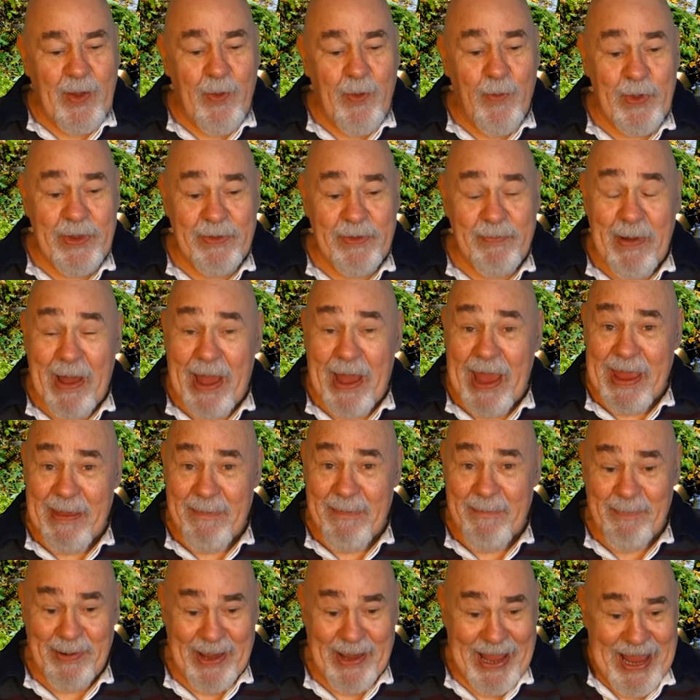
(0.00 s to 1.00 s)
with my
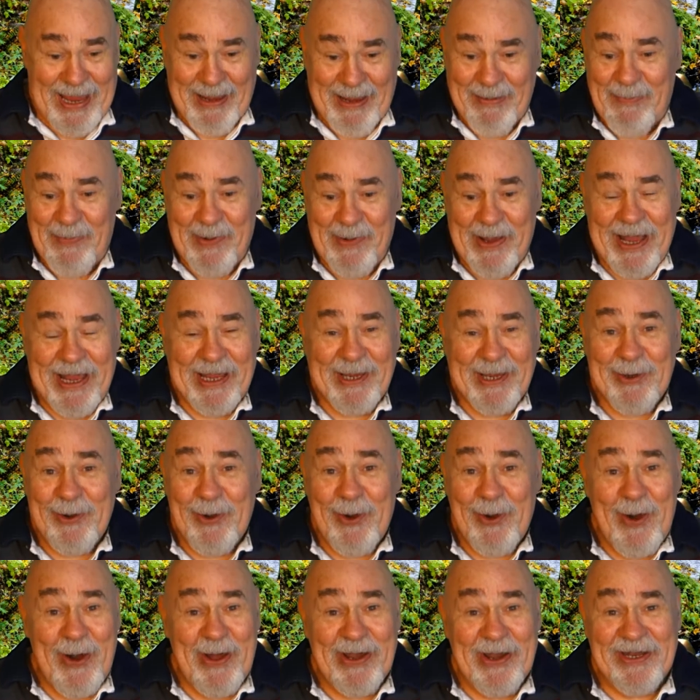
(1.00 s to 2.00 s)
backpack
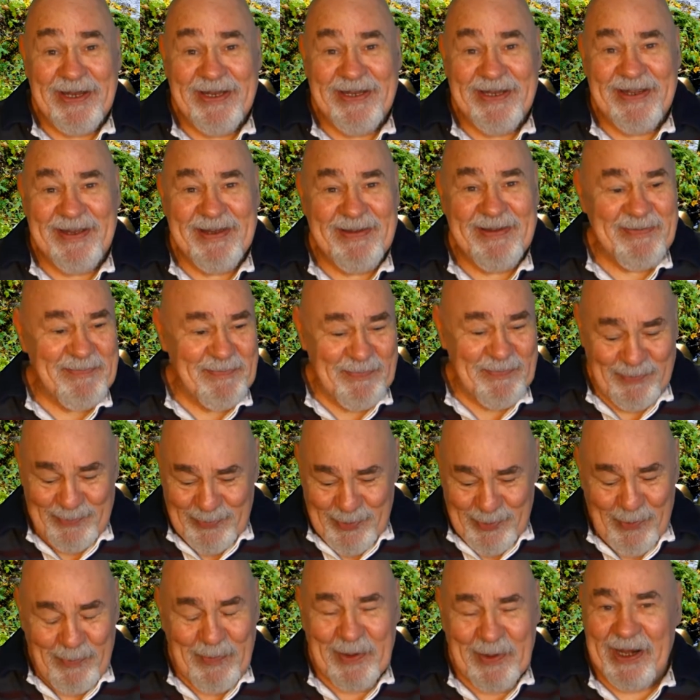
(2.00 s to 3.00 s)
on and
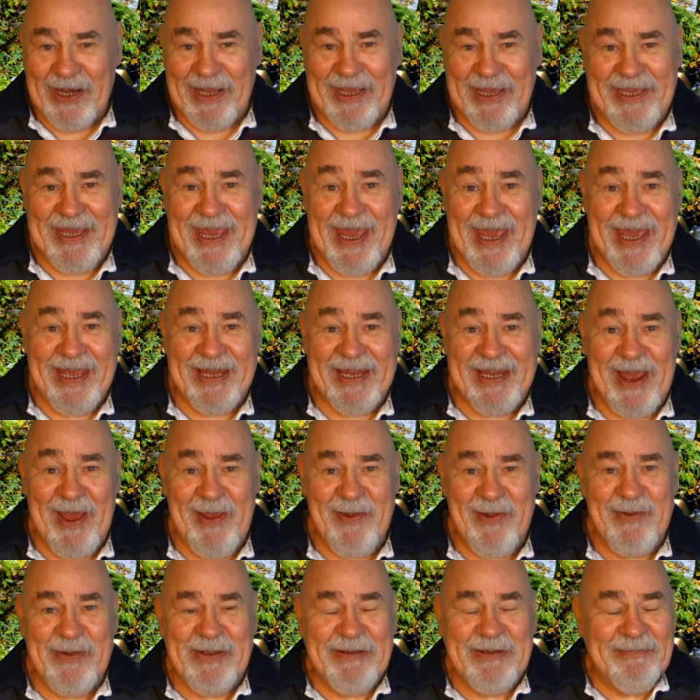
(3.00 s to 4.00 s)
properly kitted
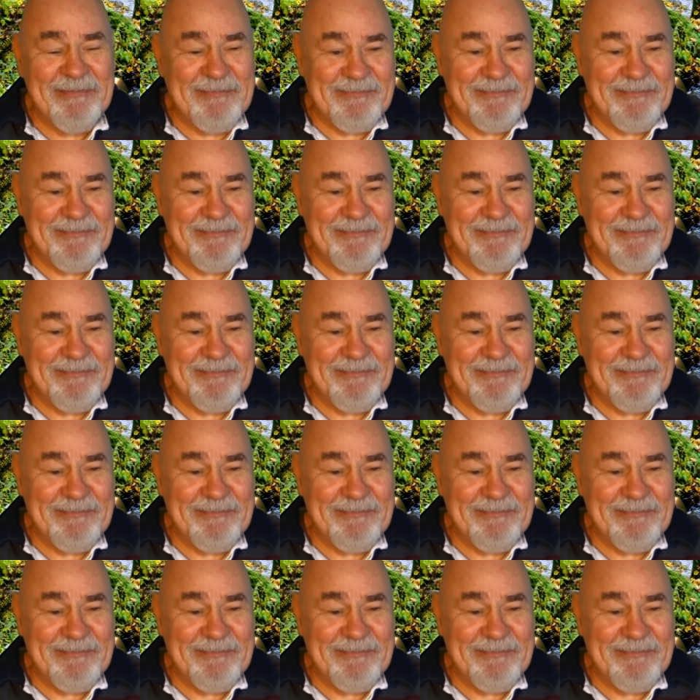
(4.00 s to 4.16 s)
out.